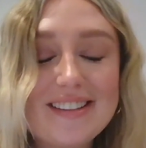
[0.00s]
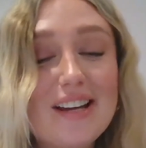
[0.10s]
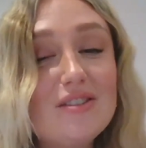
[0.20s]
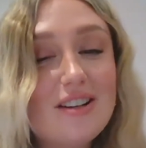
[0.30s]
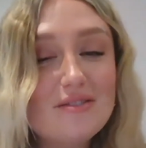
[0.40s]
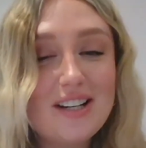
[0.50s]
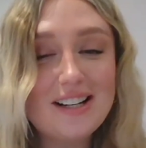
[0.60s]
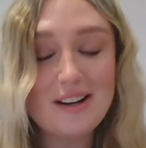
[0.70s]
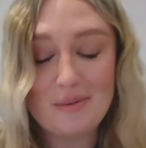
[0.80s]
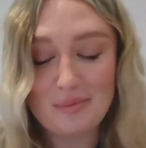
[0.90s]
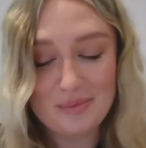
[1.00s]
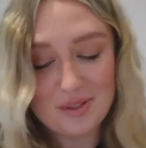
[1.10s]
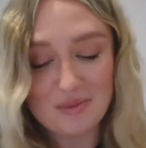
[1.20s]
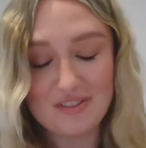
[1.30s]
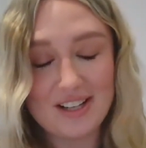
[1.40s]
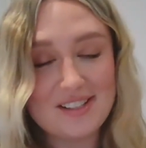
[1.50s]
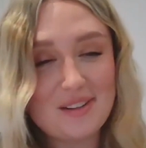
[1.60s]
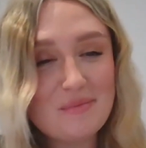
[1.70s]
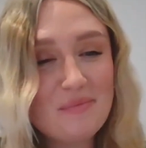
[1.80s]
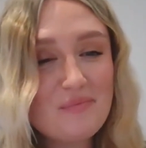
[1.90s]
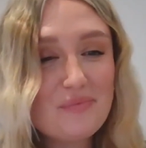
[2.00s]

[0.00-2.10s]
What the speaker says: they're a lovely club, to be fair to them.